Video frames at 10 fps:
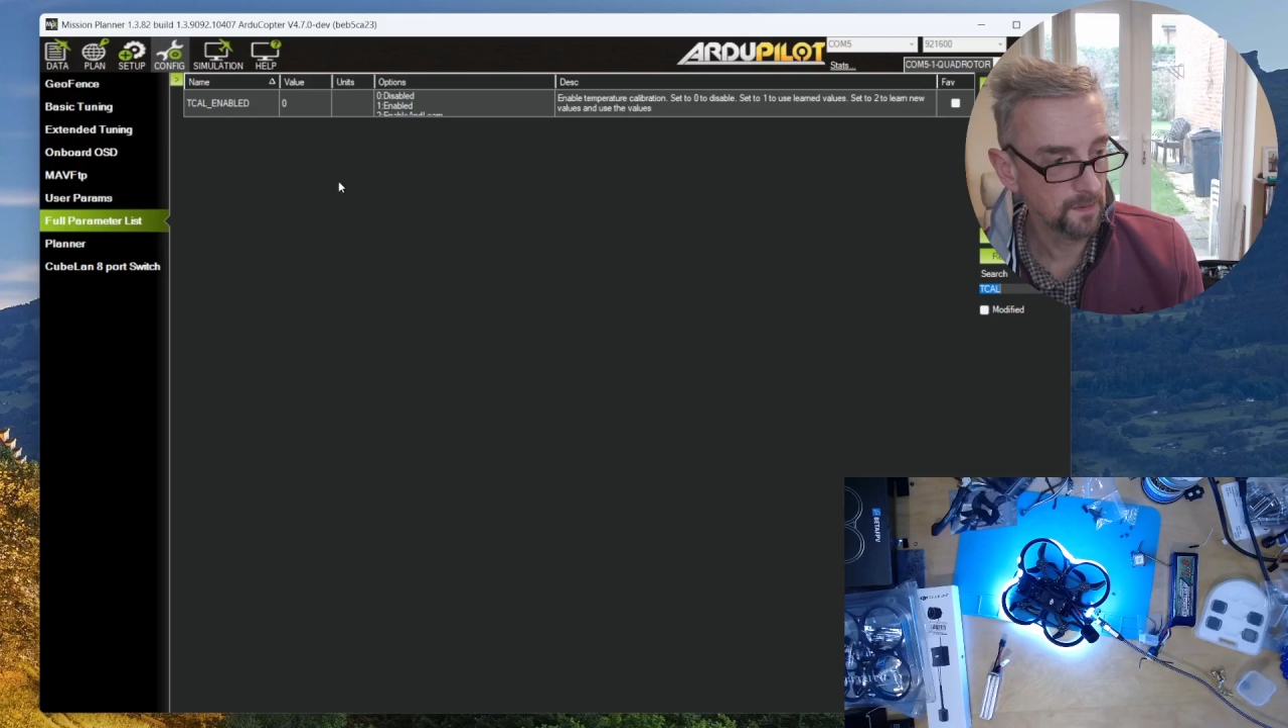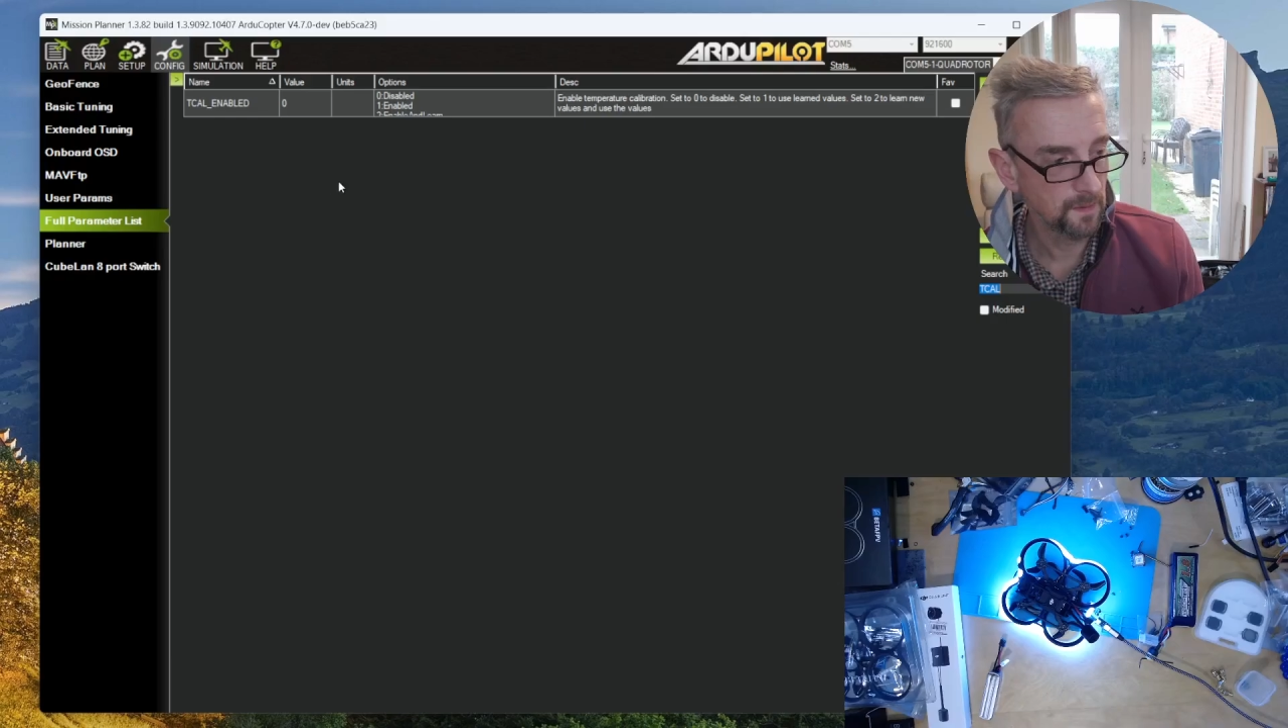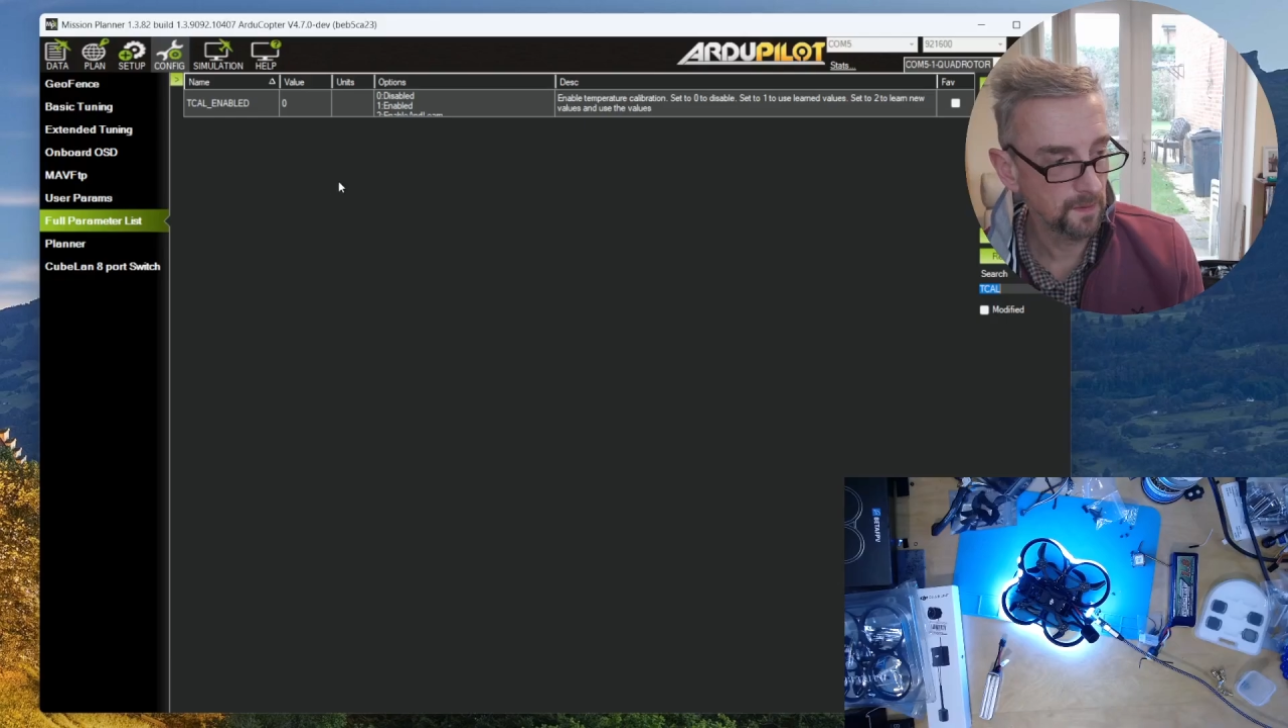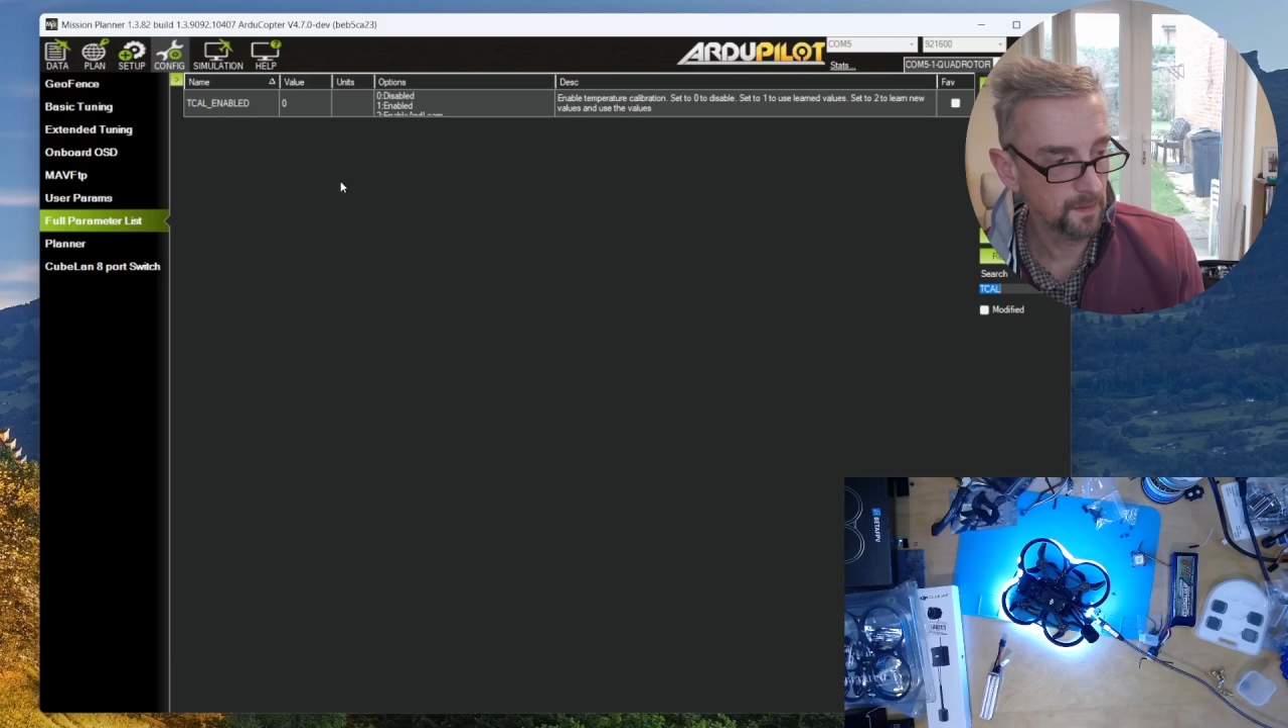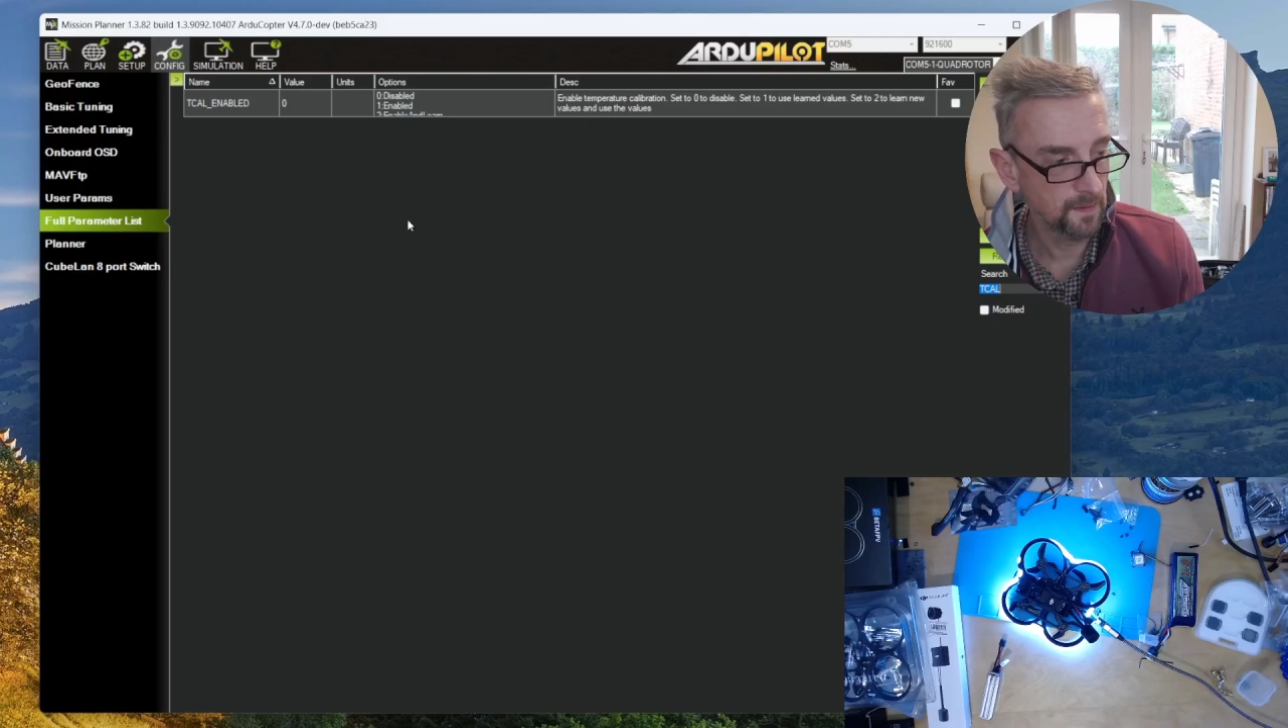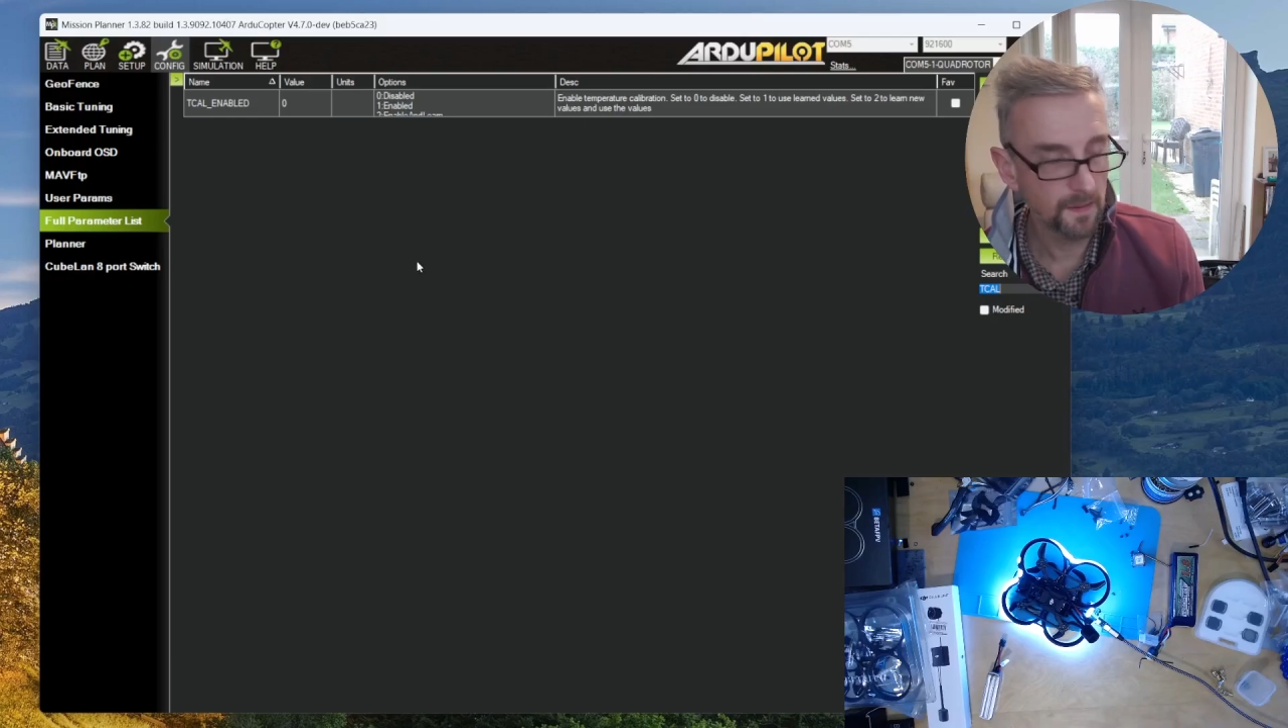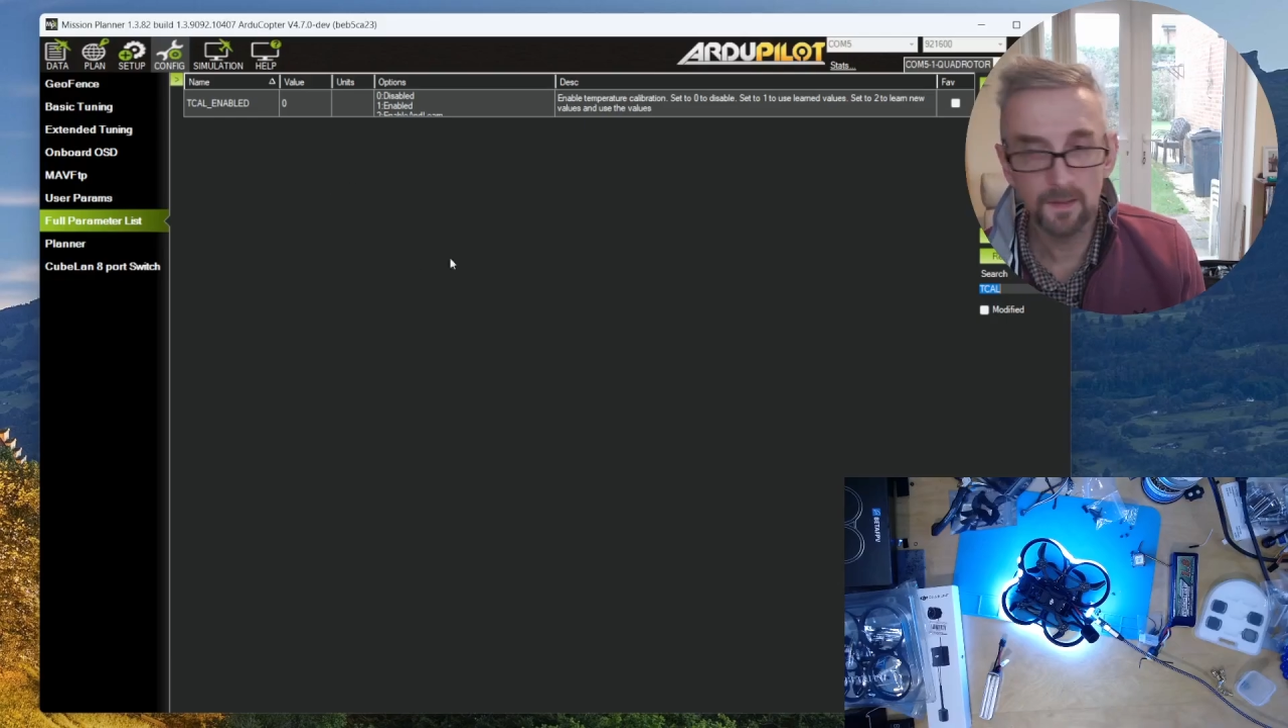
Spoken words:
and